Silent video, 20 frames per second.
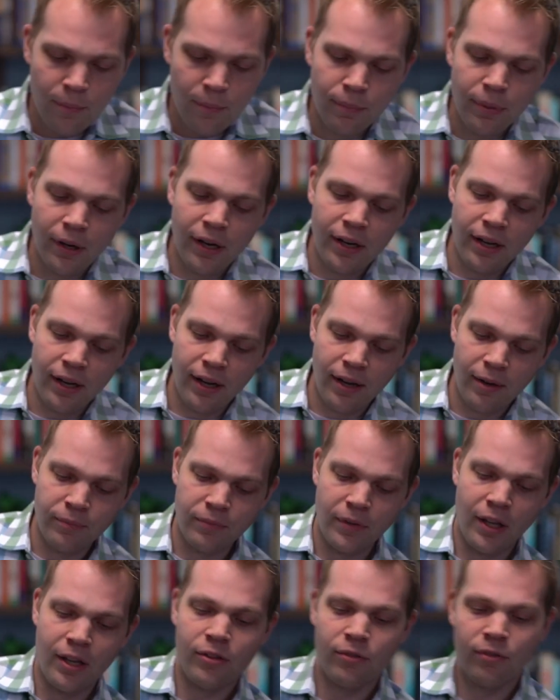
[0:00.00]
But
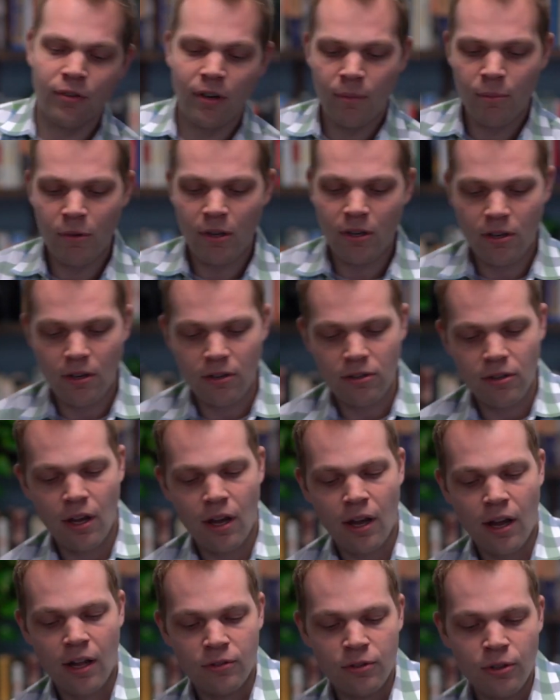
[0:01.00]
um, it's from
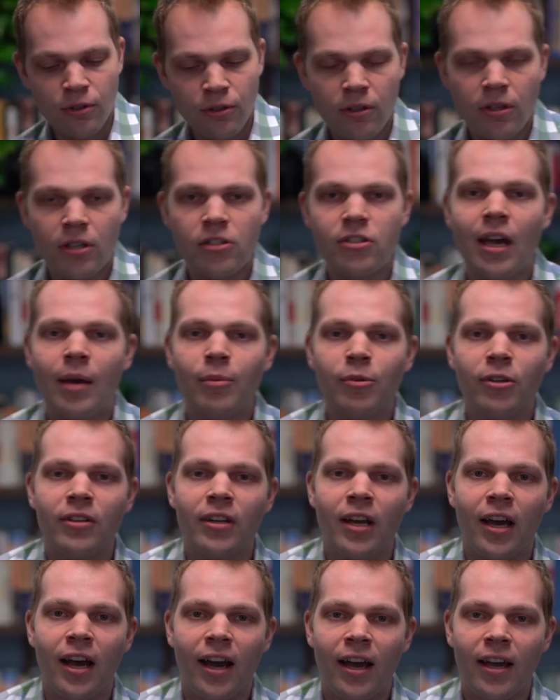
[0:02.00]
uh, Luke chapter
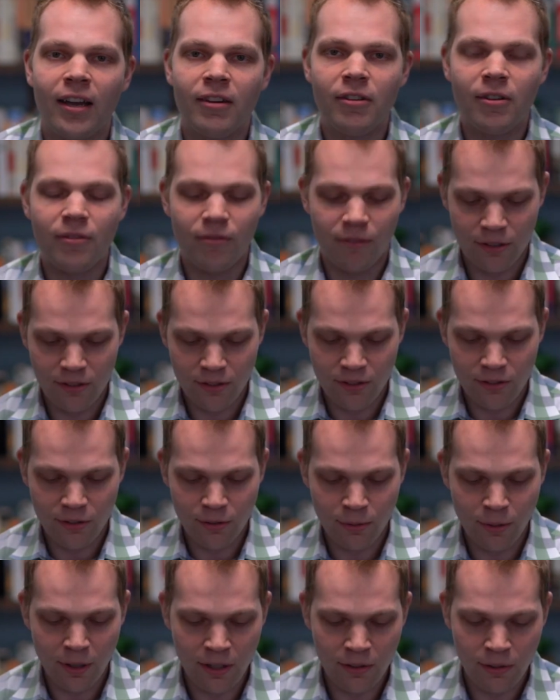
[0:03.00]
9, verses
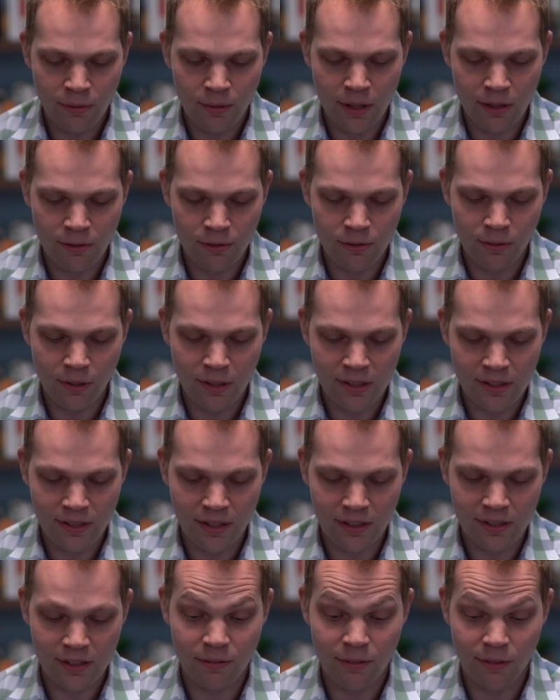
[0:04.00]
23 through
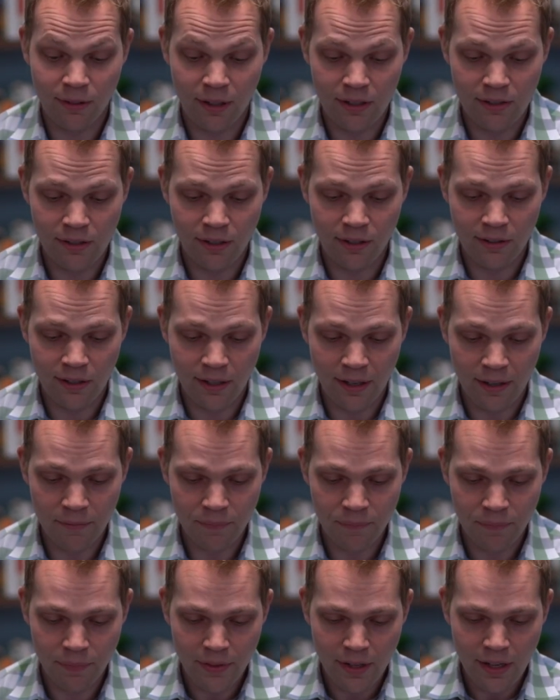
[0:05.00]
26, if you want to turn there.
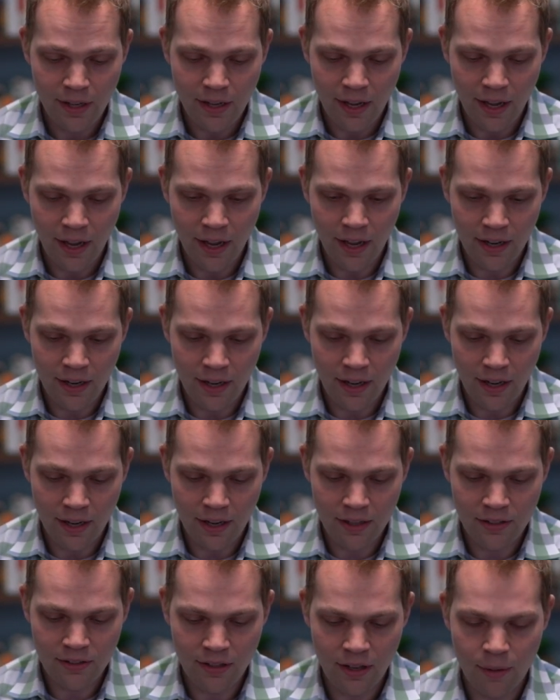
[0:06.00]
And uh,
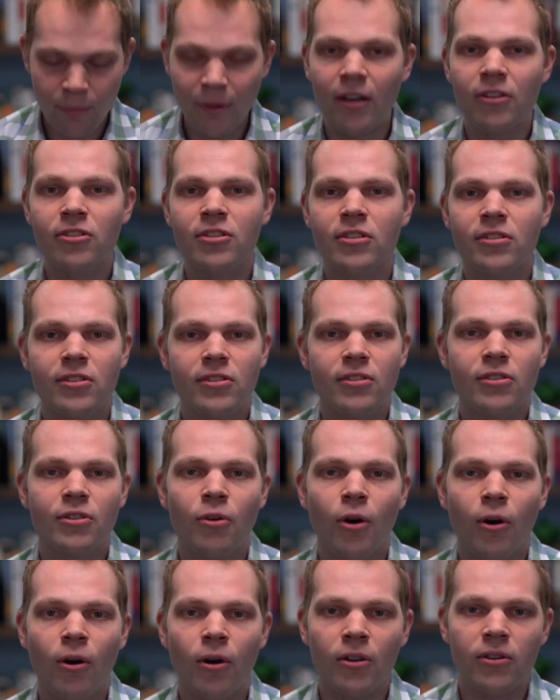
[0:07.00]
it's about Jesus'
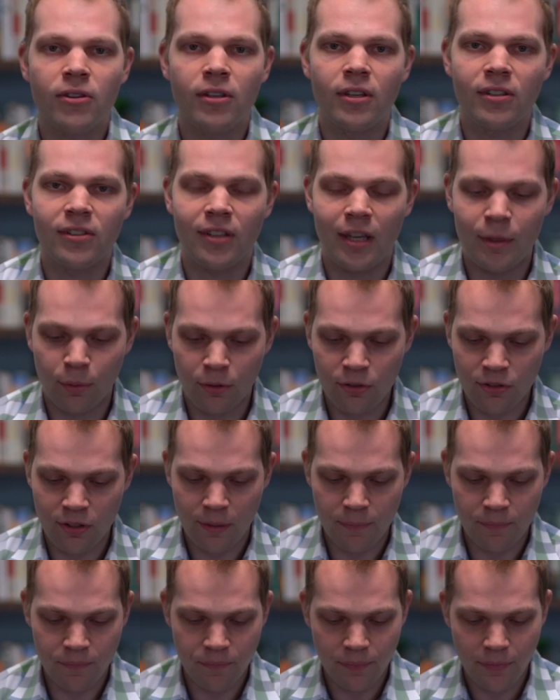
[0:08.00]
call to
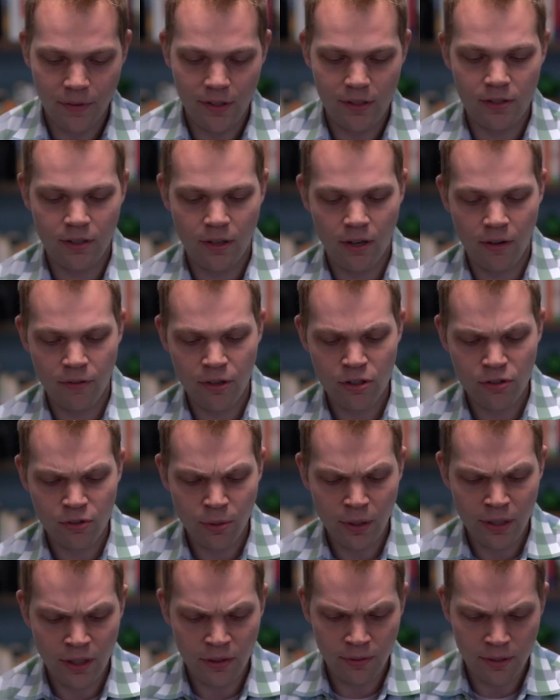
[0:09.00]
discipleship. So, verse
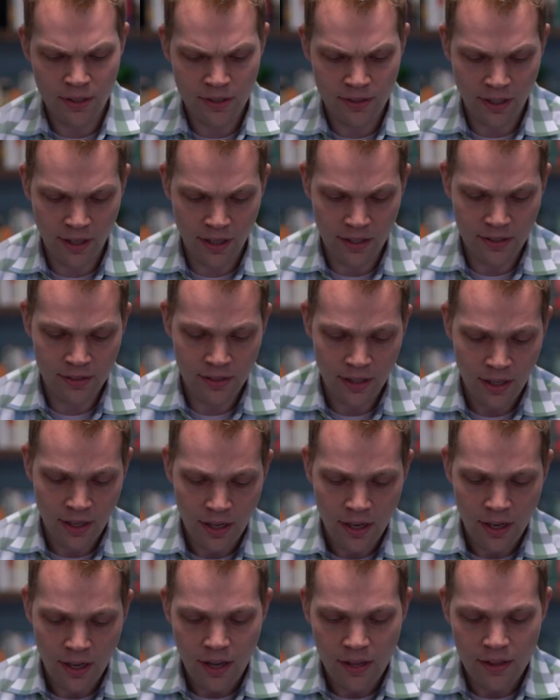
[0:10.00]
23 says,
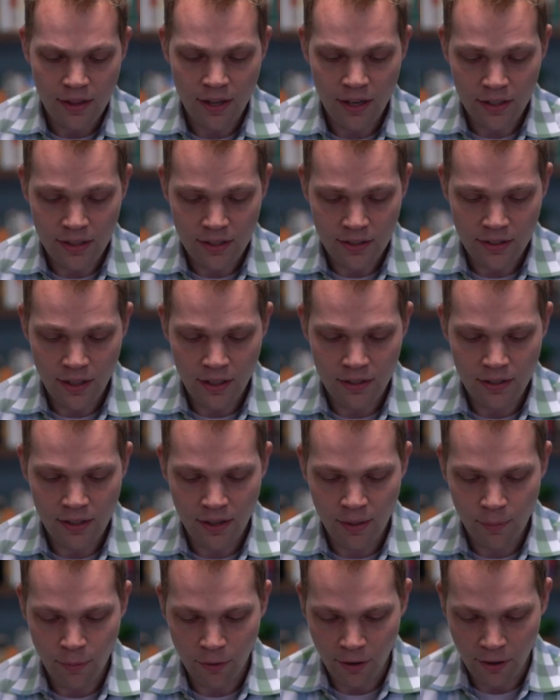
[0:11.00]
Then he said to
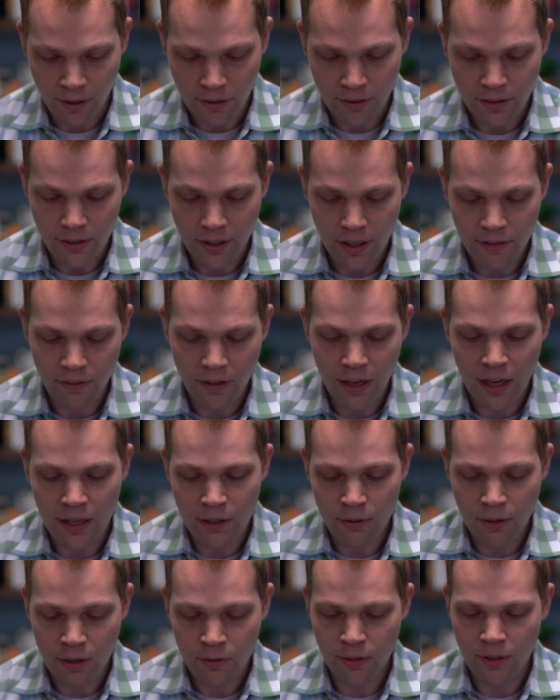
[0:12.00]
them all, If
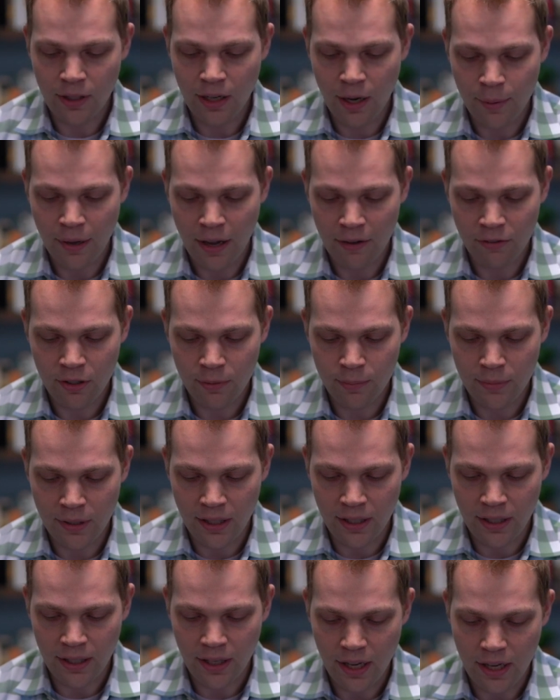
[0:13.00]
anyone would come after
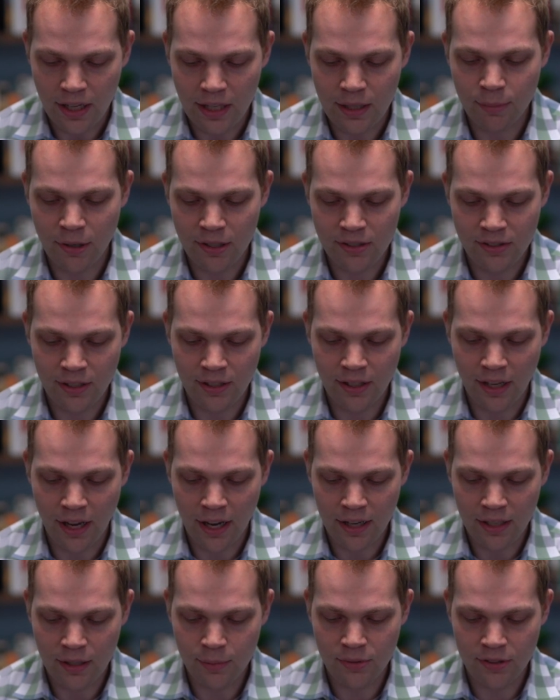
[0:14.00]
me, he must
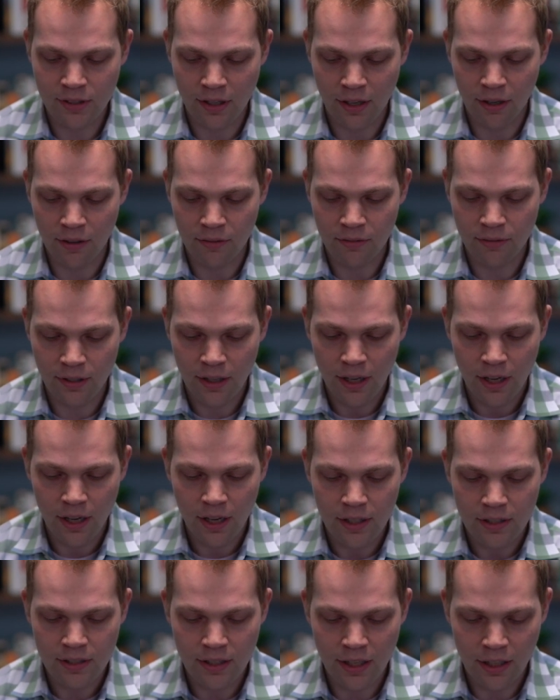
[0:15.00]
deny himself
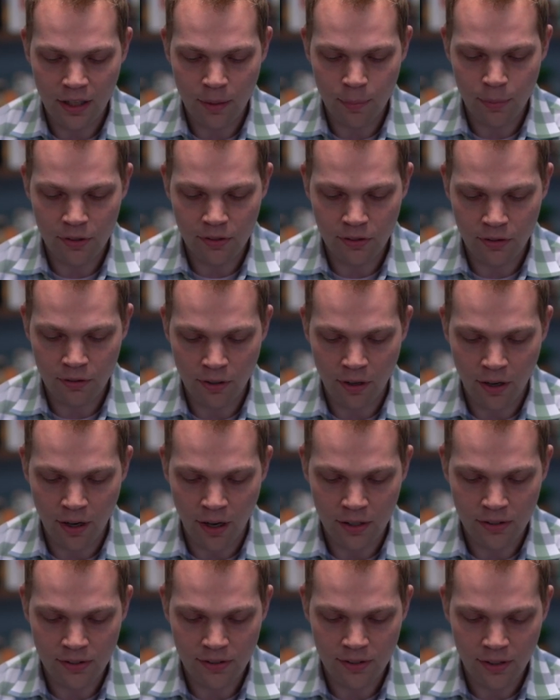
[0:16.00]
take up his
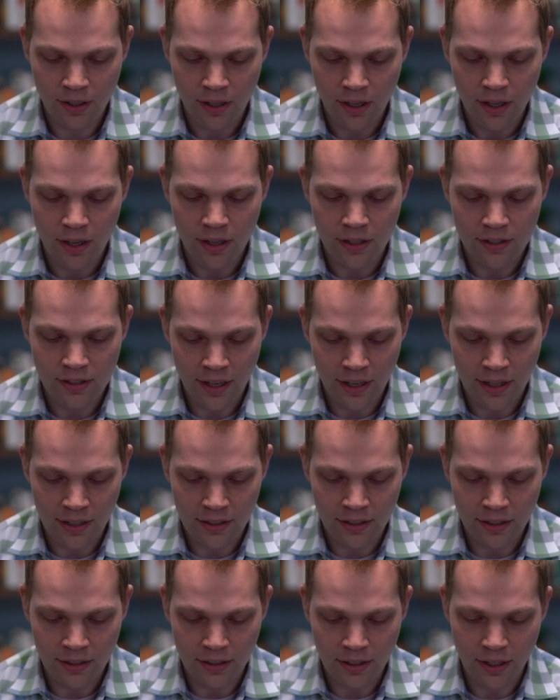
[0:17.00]
cross
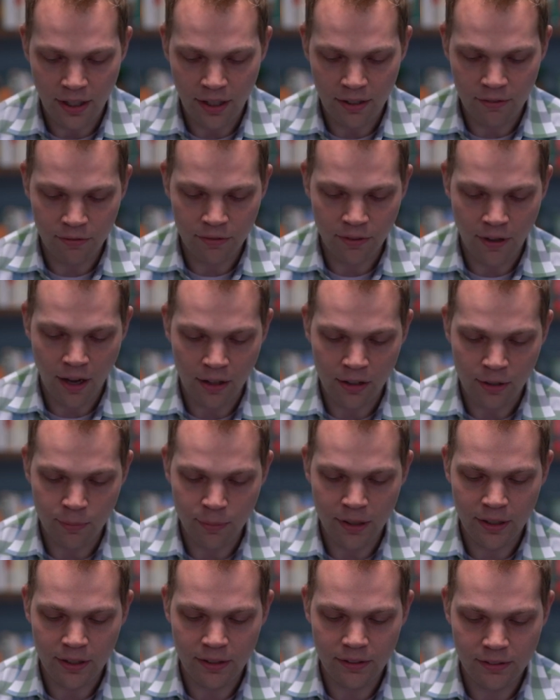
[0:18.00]
daily and follow
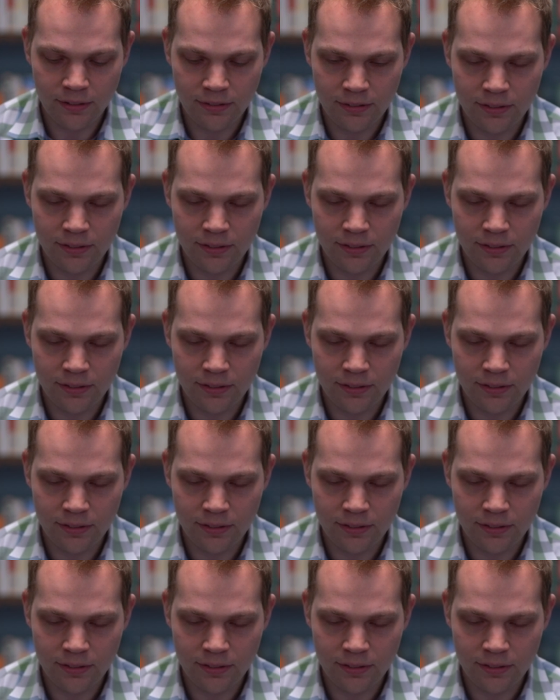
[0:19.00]
me.